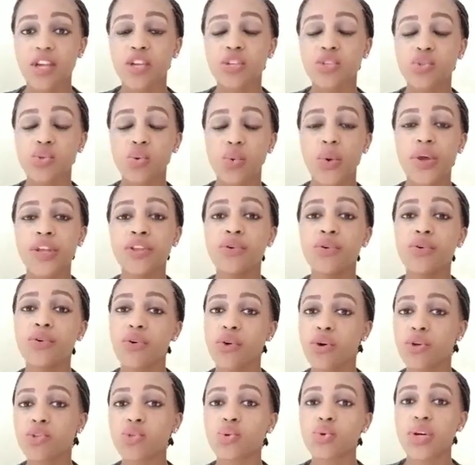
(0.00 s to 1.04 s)
So when you
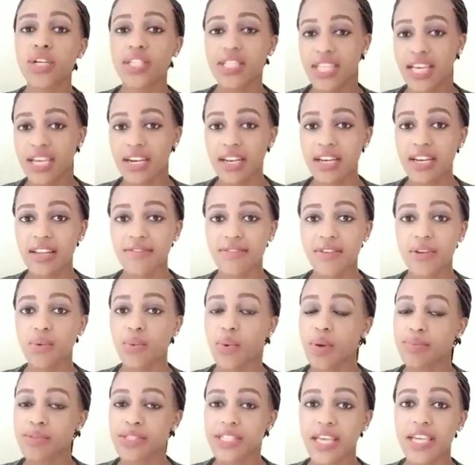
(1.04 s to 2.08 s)
go to Qatar Living
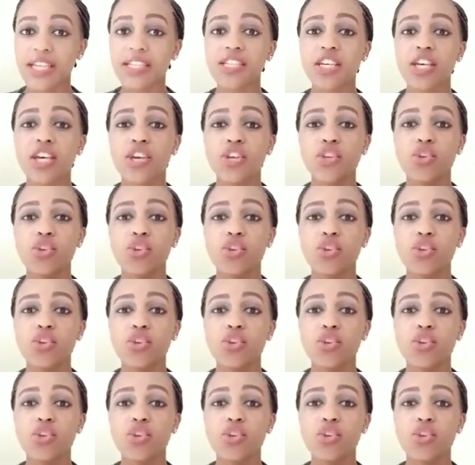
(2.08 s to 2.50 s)
website,